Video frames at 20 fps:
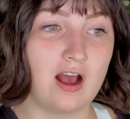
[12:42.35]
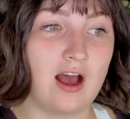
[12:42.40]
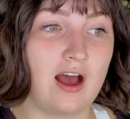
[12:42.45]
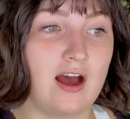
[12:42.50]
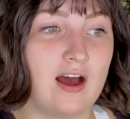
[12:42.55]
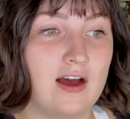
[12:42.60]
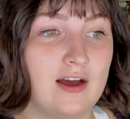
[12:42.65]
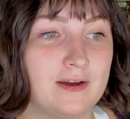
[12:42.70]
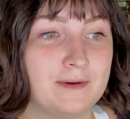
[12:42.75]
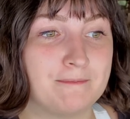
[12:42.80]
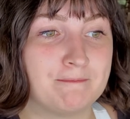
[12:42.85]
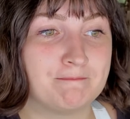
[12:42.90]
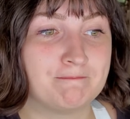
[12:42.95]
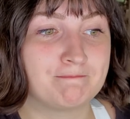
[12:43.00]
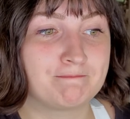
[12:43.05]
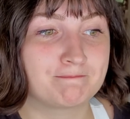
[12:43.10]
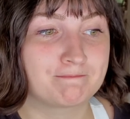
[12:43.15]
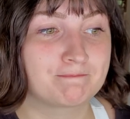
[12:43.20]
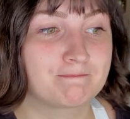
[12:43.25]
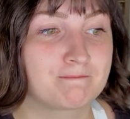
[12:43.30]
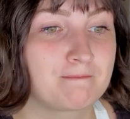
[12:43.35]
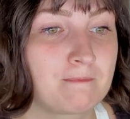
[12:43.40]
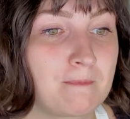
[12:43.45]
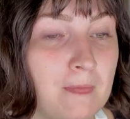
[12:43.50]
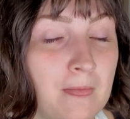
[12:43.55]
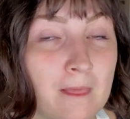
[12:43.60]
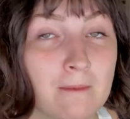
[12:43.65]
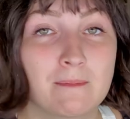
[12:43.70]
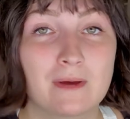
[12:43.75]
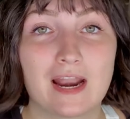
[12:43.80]

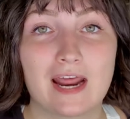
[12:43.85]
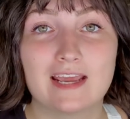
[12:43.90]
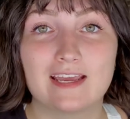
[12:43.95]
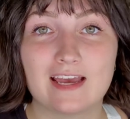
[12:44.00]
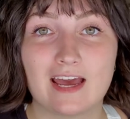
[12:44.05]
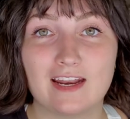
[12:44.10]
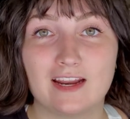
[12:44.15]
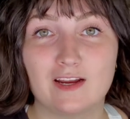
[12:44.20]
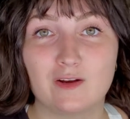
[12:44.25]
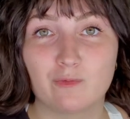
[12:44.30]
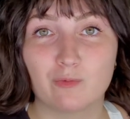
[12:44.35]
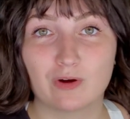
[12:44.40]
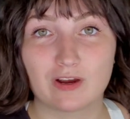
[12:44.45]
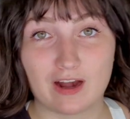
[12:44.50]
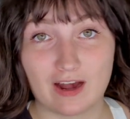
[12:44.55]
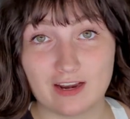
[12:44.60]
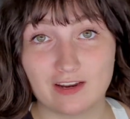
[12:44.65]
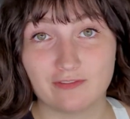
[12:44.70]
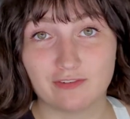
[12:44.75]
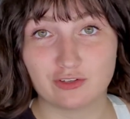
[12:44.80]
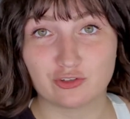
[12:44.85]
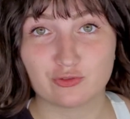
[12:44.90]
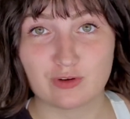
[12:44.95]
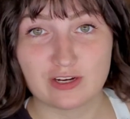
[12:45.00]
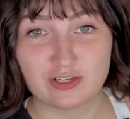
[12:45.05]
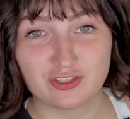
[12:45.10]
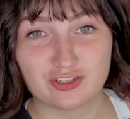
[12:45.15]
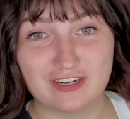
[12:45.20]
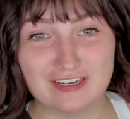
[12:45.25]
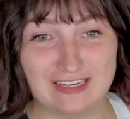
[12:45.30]
But I get it. We're kind of
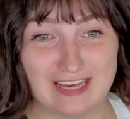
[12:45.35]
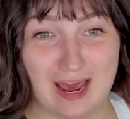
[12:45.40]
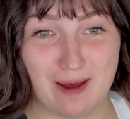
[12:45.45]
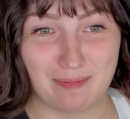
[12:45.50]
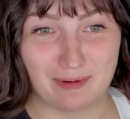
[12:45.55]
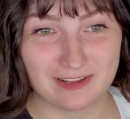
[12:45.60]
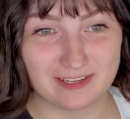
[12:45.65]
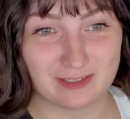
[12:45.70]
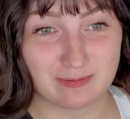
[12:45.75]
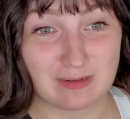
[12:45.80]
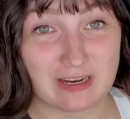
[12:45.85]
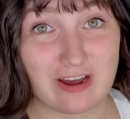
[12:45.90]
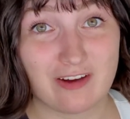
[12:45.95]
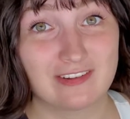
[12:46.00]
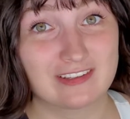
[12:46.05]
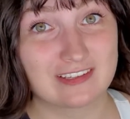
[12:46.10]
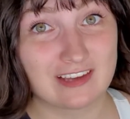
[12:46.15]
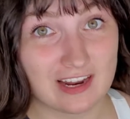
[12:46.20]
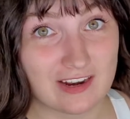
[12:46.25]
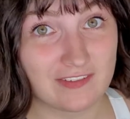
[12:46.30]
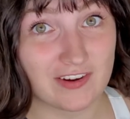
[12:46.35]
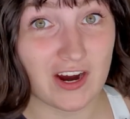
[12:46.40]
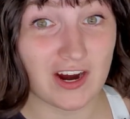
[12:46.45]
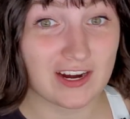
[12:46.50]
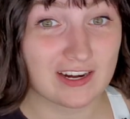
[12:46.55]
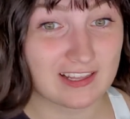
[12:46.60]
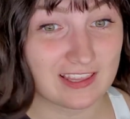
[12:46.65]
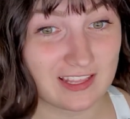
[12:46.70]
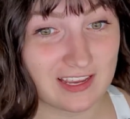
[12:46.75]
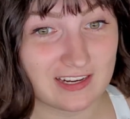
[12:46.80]
entrenched in capitalism now. It's kind of a
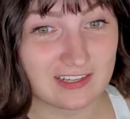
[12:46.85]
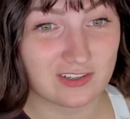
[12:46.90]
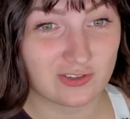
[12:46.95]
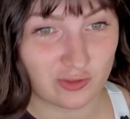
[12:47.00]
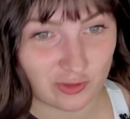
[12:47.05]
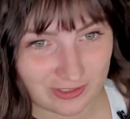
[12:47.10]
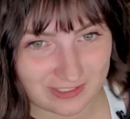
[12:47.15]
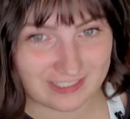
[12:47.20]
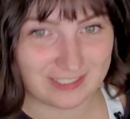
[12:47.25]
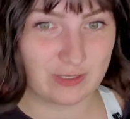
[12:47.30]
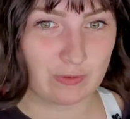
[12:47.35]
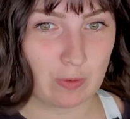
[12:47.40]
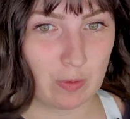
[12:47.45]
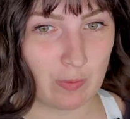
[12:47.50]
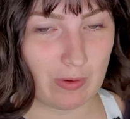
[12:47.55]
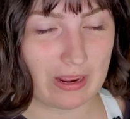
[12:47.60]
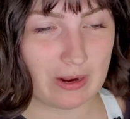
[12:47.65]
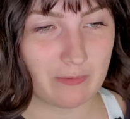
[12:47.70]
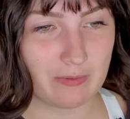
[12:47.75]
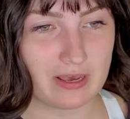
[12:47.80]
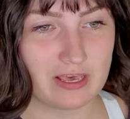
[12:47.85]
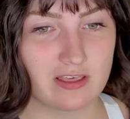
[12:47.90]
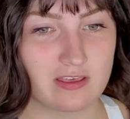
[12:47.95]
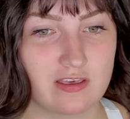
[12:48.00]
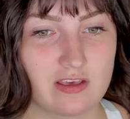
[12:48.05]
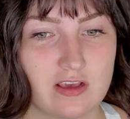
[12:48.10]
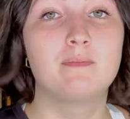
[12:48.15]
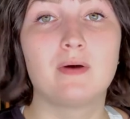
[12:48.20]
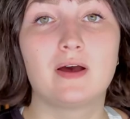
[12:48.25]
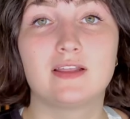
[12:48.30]
hard thing to just do away with.
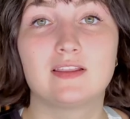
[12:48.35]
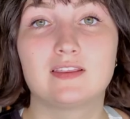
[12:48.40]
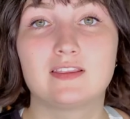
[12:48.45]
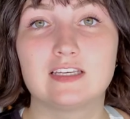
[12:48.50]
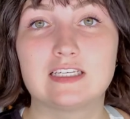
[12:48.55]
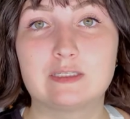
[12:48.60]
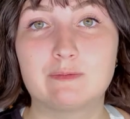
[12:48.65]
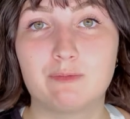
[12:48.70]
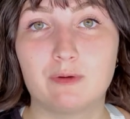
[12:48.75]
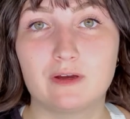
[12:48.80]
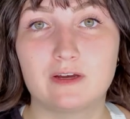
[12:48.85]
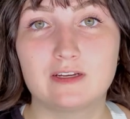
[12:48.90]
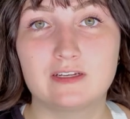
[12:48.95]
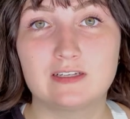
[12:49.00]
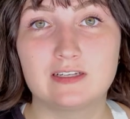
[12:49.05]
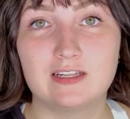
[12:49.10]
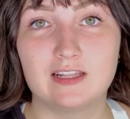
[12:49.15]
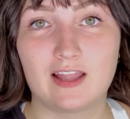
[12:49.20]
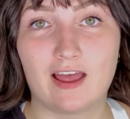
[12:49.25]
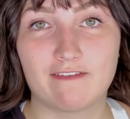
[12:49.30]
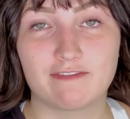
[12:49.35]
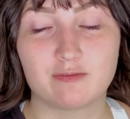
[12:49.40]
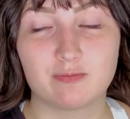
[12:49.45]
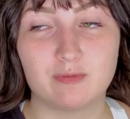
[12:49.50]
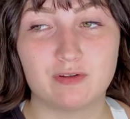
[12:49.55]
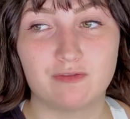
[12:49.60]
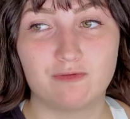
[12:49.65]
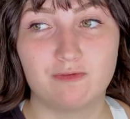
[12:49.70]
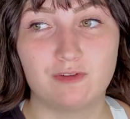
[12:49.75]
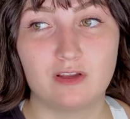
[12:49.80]
But this book left
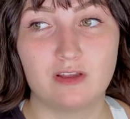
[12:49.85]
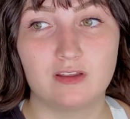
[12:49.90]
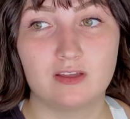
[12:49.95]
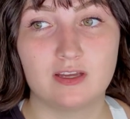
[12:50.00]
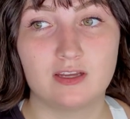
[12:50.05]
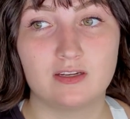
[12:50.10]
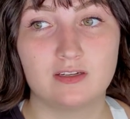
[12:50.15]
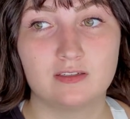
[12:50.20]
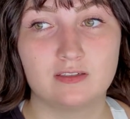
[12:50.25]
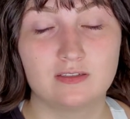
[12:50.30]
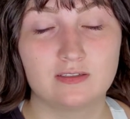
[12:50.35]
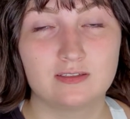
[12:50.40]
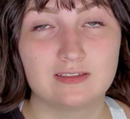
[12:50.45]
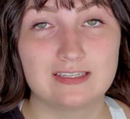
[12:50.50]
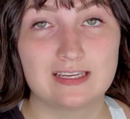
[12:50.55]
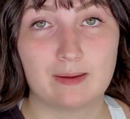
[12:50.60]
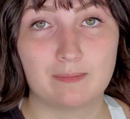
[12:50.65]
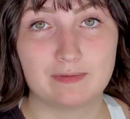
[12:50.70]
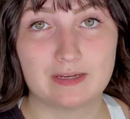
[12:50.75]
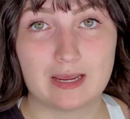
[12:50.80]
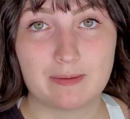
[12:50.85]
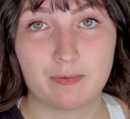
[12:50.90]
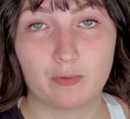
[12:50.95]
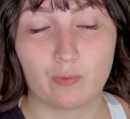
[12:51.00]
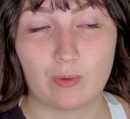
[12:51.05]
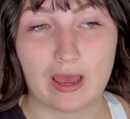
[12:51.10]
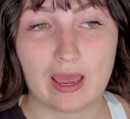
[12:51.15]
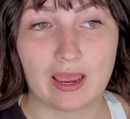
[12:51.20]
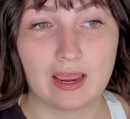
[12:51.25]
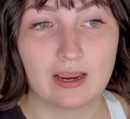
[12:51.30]
me feeling some type of
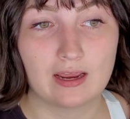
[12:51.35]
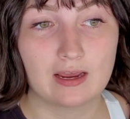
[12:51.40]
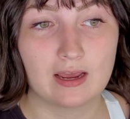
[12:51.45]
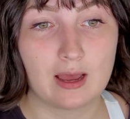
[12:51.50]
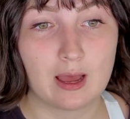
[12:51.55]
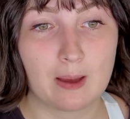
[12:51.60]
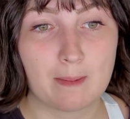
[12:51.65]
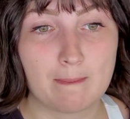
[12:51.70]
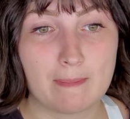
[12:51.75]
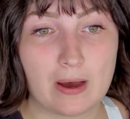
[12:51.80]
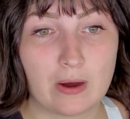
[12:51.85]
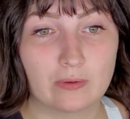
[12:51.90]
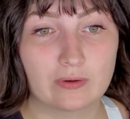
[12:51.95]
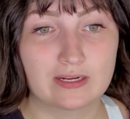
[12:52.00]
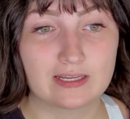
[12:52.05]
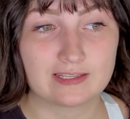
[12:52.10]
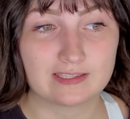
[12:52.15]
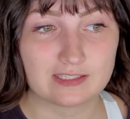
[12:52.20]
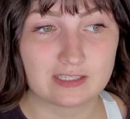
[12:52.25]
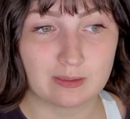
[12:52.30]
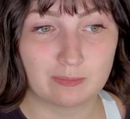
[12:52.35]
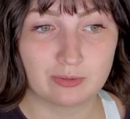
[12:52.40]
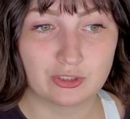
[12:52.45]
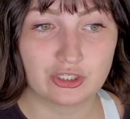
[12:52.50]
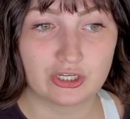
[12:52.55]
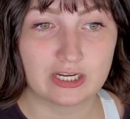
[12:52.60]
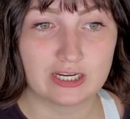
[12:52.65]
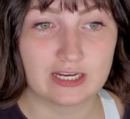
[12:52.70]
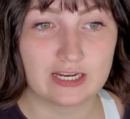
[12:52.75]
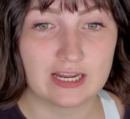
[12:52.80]
way about
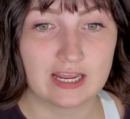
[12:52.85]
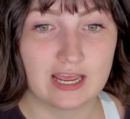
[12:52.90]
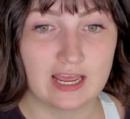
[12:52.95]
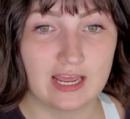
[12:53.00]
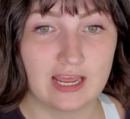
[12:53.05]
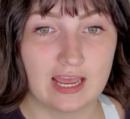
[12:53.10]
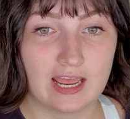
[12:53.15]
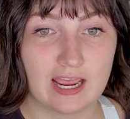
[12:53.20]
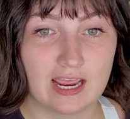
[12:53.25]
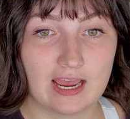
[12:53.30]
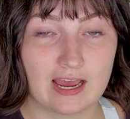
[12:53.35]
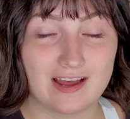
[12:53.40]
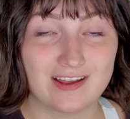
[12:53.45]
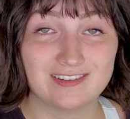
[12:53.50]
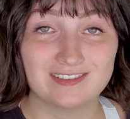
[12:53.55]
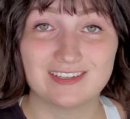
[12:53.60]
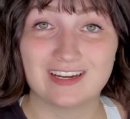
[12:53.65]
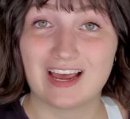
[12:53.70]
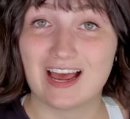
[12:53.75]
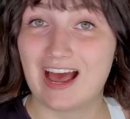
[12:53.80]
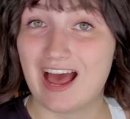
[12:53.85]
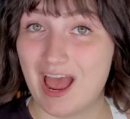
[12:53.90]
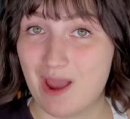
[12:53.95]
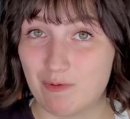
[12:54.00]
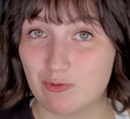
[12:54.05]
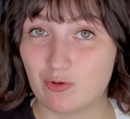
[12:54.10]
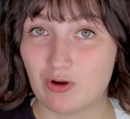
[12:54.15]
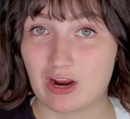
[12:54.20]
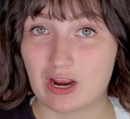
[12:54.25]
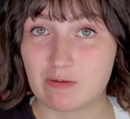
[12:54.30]
consumption, and I
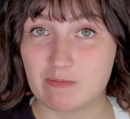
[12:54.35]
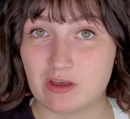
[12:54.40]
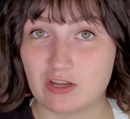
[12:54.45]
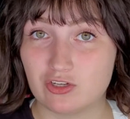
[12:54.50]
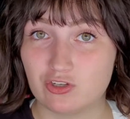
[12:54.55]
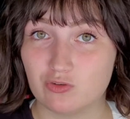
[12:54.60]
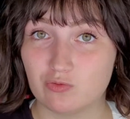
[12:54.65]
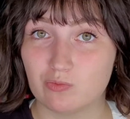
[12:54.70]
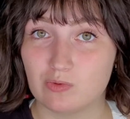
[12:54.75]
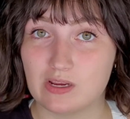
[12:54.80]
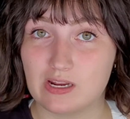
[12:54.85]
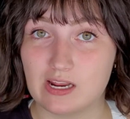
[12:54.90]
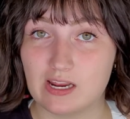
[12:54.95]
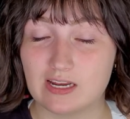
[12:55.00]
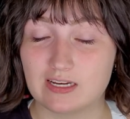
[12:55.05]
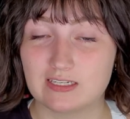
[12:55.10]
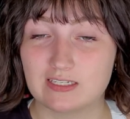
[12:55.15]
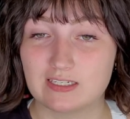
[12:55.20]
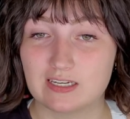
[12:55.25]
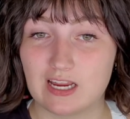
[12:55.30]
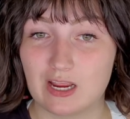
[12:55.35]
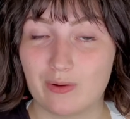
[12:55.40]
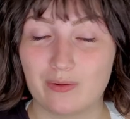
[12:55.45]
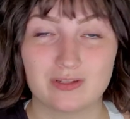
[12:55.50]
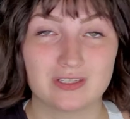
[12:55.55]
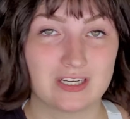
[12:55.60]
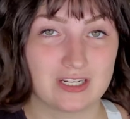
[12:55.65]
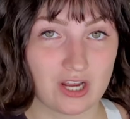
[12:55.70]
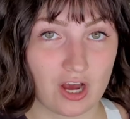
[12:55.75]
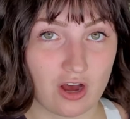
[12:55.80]
would recommend you read it. It
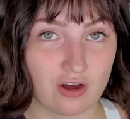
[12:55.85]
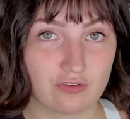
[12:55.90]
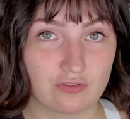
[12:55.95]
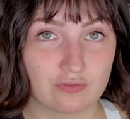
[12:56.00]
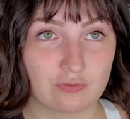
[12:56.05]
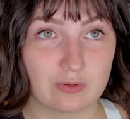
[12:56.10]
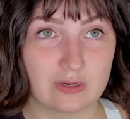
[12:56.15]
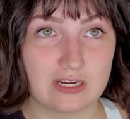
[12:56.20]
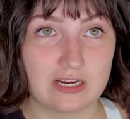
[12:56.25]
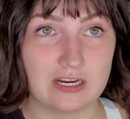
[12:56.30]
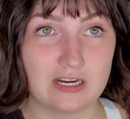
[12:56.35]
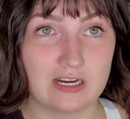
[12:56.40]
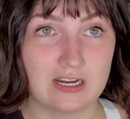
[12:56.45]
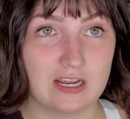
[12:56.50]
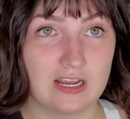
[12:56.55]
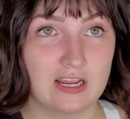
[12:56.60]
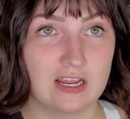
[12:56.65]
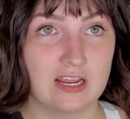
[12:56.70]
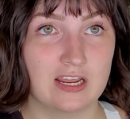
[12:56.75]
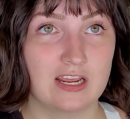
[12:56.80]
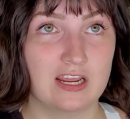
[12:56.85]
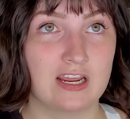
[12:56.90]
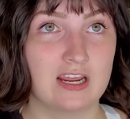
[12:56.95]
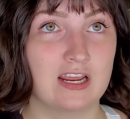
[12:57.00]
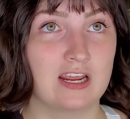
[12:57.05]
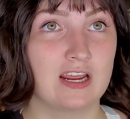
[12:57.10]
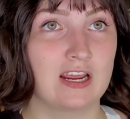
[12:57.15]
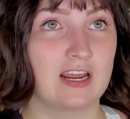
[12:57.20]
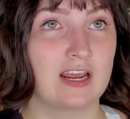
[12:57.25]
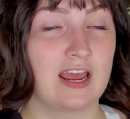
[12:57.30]
was a tough read,
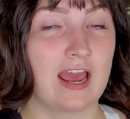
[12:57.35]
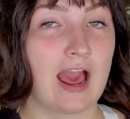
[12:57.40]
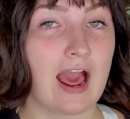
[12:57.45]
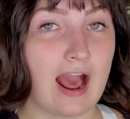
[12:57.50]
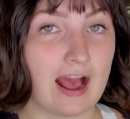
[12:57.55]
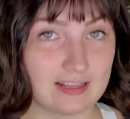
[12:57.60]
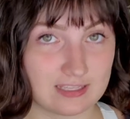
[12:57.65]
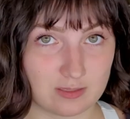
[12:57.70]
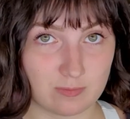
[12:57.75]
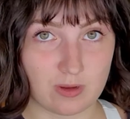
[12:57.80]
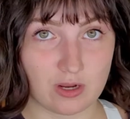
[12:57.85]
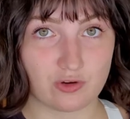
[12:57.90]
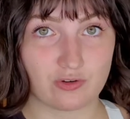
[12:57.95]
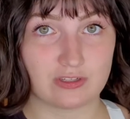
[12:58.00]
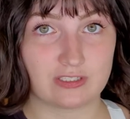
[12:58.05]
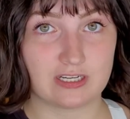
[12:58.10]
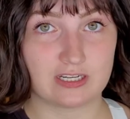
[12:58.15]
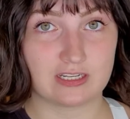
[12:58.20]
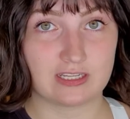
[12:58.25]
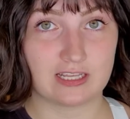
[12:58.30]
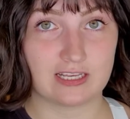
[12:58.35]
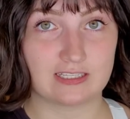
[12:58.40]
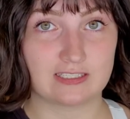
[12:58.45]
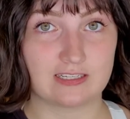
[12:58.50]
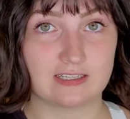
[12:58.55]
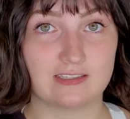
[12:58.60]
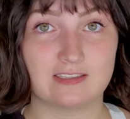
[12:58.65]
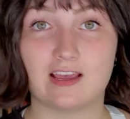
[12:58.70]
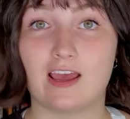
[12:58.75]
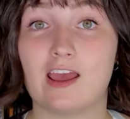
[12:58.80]
had some interesting things
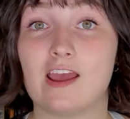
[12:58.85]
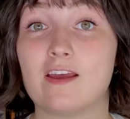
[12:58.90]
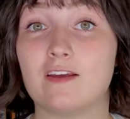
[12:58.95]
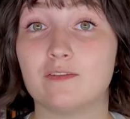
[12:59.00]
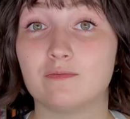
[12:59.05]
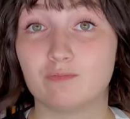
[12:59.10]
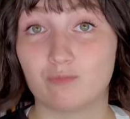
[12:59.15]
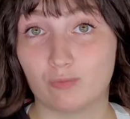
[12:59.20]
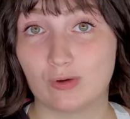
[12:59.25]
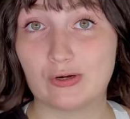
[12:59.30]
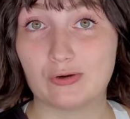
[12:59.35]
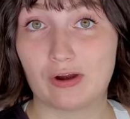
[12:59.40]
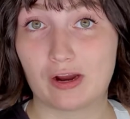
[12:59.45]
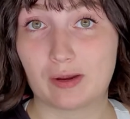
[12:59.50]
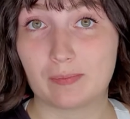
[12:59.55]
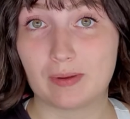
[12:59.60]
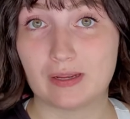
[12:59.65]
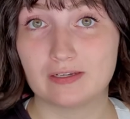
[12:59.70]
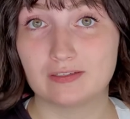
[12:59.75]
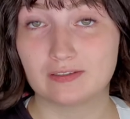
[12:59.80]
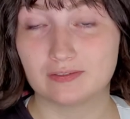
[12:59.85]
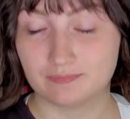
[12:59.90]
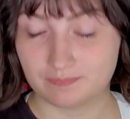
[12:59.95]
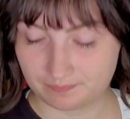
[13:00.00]
to say, would recommend.